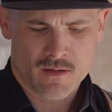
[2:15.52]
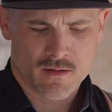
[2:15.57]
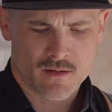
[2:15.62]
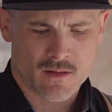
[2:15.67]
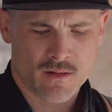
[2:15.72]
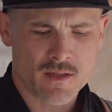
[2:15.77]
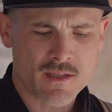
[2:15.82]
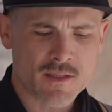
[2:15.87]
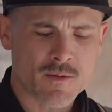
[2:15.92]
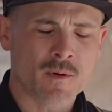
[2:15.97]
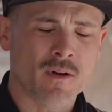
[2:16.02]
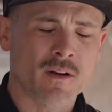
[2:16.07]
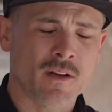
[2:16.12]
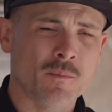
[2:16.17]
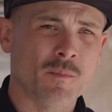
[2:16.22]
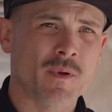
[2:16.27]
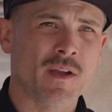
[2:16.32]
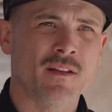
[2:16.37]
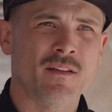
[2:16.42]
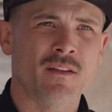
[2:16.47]
this one
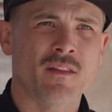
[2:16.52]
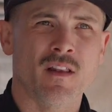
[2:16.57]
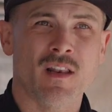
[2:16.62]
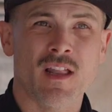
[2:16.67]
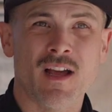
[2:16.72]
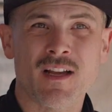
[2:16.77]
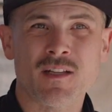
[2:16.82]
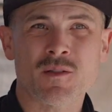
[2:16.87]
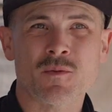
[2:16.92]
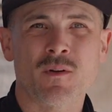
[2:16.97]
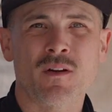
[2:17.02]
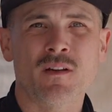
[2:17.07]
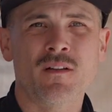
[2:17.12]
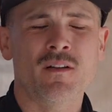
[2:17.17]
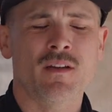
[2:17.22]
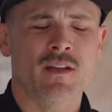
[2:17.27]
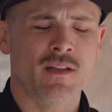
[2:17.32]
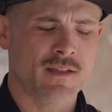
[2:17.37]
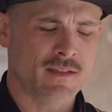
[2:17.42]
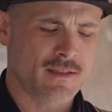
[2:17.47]
compared to the last
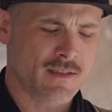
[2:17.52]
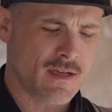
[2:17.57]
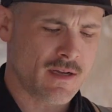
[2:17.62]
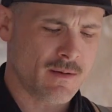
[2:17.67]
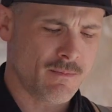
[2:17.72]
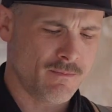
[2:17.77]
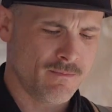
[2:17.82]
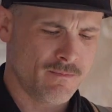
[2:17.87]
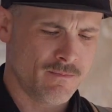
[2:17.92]
one is 100%